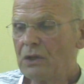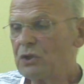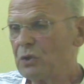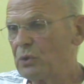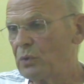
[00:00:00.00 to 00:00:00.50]

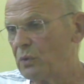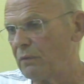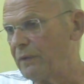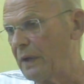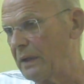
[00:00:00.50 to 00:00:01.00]

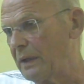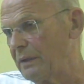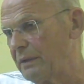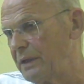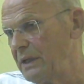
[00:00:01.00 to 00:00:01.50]
So,
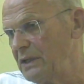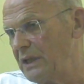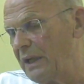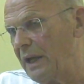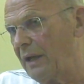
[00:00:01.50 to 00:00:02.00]
Father,
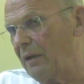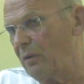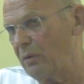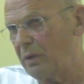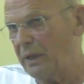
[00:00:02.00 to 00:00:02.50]
teaching
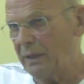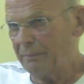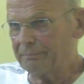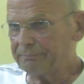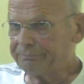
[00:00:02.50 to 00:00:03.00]
and
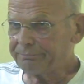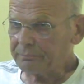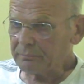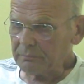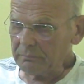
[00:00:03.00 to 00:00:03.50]
learning,
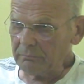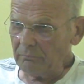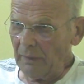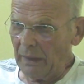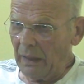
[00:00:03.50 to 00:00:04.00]

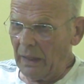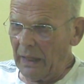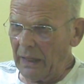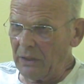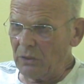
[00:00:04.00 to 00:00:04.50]

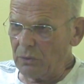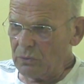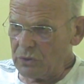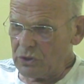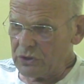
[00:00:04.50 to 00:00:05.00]
it
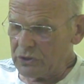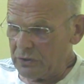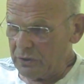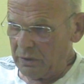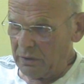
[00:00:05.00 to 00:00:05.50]

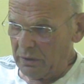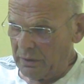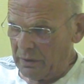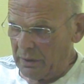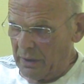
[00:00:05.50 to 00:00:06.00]
goes
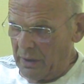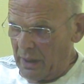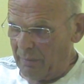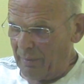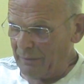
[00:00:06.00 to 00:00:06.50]

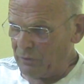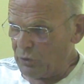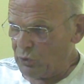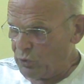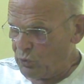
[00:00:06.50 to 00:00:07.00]
about
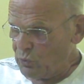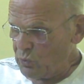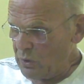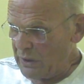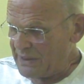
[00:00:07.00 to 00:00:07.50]
the
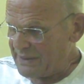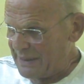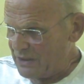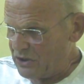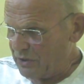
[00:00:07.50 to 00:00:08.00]
two
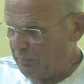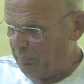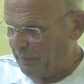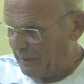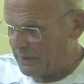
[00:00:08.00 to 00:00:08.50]
essential
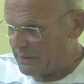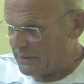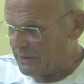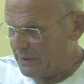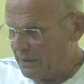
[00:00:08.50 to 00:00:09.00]

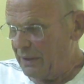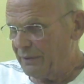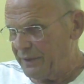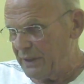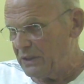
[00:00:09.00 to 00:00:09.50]
pillars.
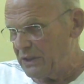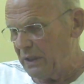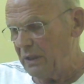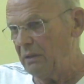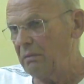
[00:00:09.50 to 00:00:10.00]

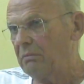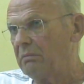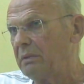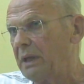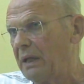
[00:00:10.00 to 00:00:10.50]
Teaching,
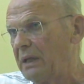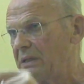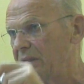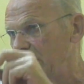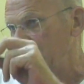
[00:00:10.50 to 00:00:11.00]
that
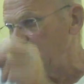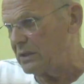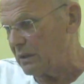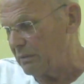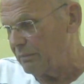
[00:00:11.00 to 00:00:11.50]
is the
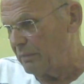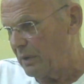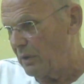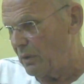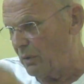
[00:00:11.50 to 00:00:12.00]
teacher.
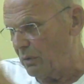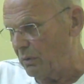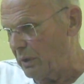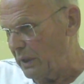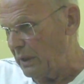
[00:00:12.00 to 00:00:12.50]

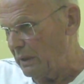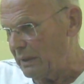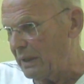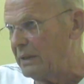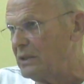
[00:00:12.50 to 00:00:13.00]

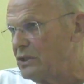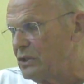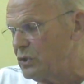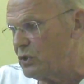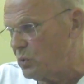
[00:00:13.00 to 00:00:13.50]
Learning, that
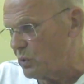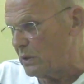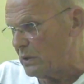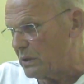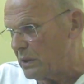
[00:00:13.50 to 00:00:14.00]
is the
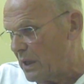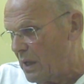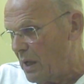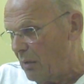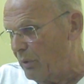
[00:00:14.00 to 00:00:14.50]
student.
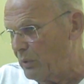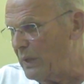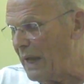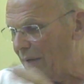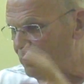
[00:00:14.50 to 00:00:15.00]

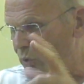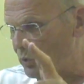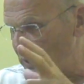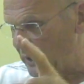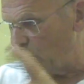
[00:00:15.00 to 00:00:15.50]
But we have to
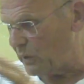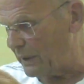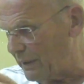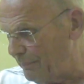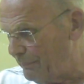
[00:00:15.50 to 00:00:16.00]
do it
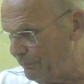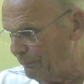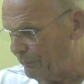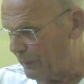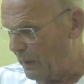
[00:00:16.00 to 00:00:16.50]
together.
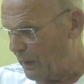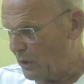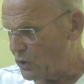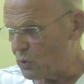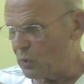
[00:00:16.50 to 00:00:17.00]

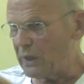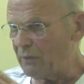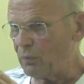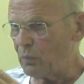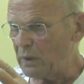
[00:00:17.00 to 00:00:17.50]
So
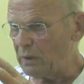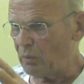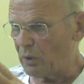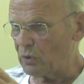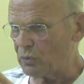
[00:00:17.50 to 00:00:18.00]
if
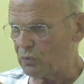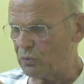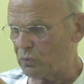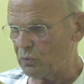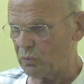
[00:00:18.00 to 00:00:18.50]
we want
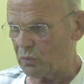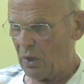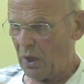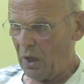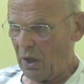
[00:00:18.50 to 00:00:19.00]

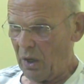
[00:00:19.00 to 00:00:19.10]
to